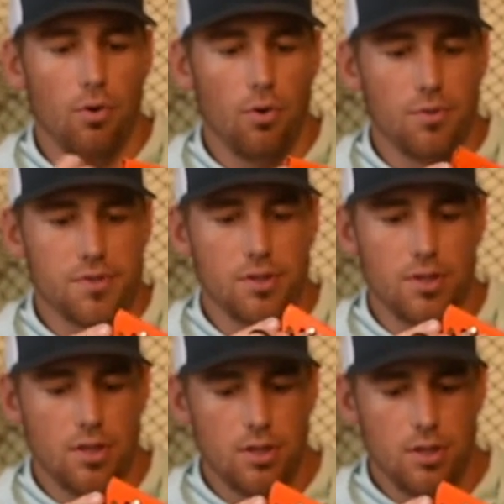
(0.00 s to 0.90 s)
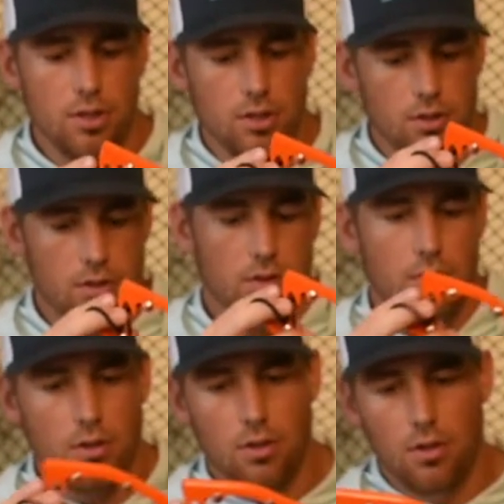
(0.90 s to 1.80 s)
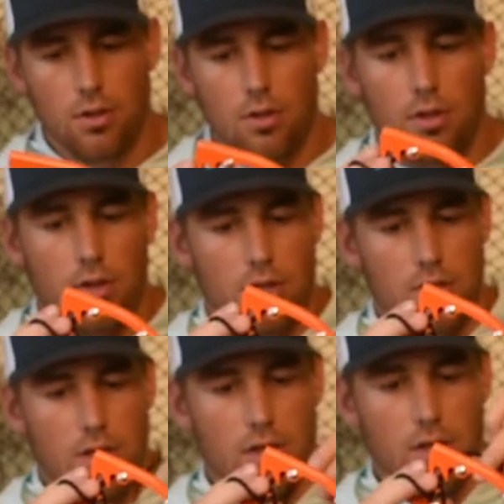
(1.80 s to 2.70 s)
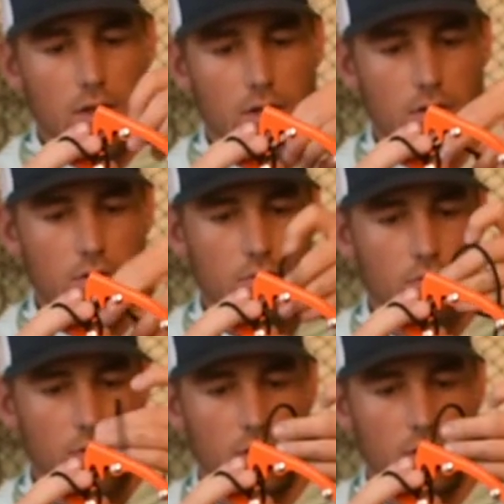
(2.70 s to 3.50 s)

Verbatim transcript: bolt done. And then we're